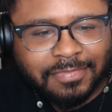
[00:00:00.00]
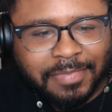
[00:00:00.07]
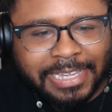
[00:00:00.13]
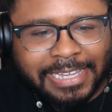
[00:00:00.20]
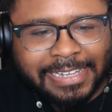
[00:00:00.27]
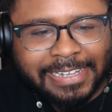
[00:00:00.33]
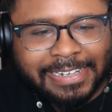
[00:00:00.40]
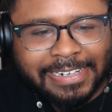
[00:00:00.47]

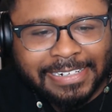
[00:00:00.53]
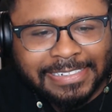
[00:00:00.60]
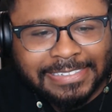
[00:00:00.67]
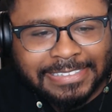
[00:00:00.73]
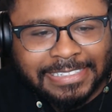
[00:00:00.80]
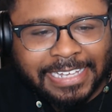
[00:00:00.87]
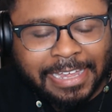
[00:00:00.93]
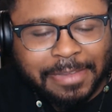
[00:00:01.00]
Man,
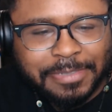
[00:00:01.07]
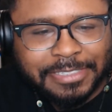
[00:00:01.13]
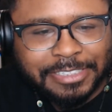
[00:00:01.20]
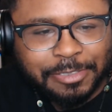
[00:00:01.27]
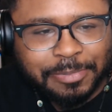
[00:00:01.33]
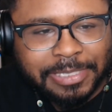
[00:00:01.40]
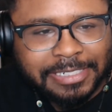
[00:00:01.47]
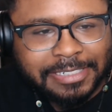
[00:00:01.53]
he came and
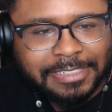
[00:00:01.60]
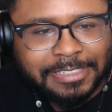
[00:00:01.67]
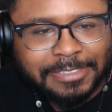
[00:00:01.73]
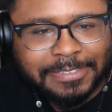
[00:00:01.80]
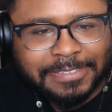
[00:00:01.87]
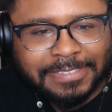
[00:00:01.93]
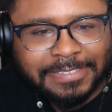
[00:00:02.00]
scooped that up.